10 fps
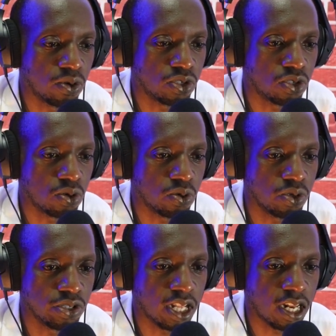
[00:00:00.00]
also
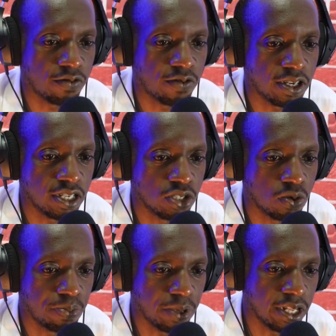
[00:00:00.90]
use that
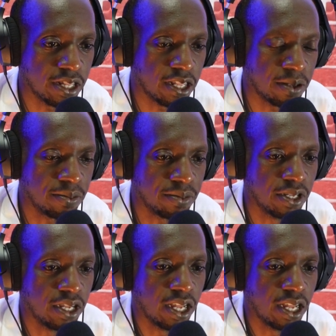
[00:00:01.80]
advantage to pin them.